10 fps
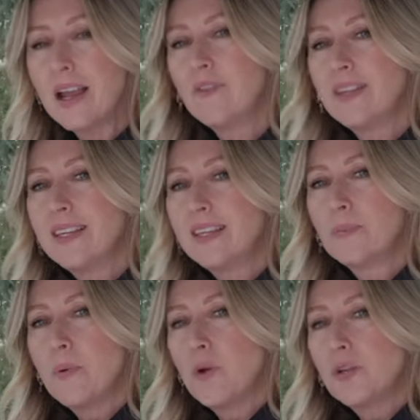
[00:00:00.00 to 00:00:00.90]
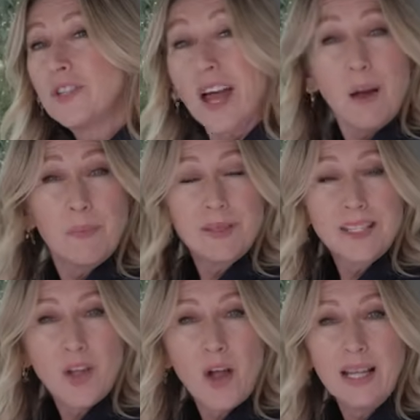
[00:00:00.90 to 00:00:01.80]
everything's perched up
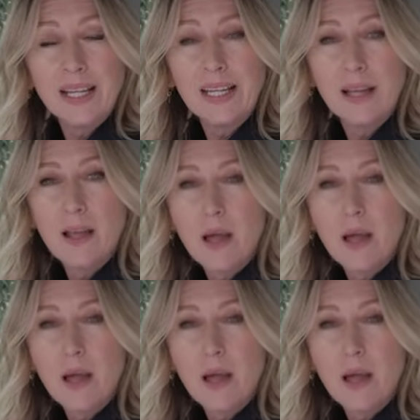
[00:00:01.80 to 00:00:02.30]
slightly,